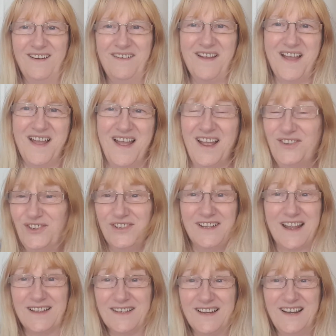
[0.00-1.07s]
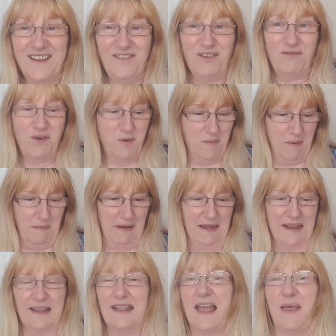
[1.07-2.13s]
Right, I just had to leave the room a
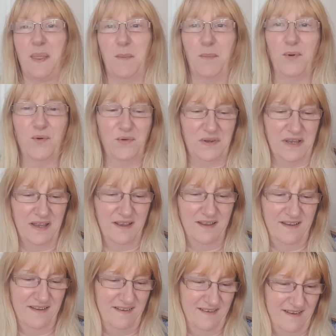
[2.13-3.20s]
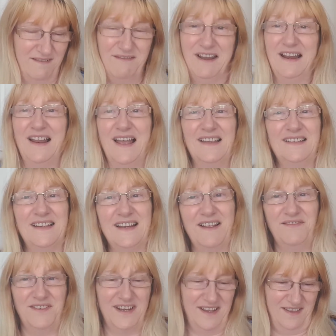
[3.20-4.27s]
minute and get the book. I realised I'd
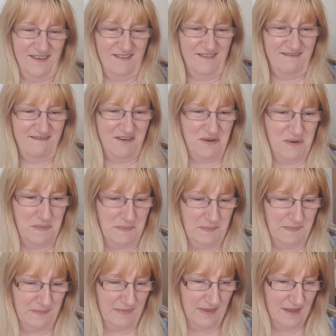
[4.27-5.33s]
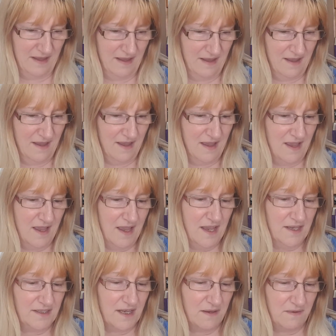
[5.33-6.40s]
left it in the other room.
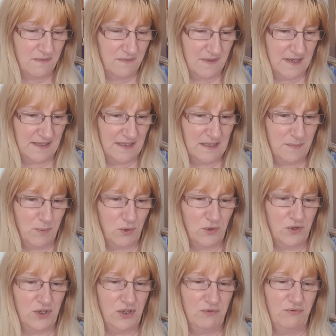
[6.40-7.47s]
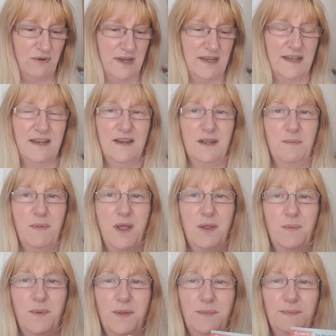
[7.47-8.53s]
So this is the book she's reading at the
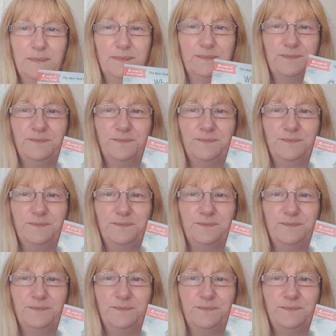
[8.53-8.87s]
moment.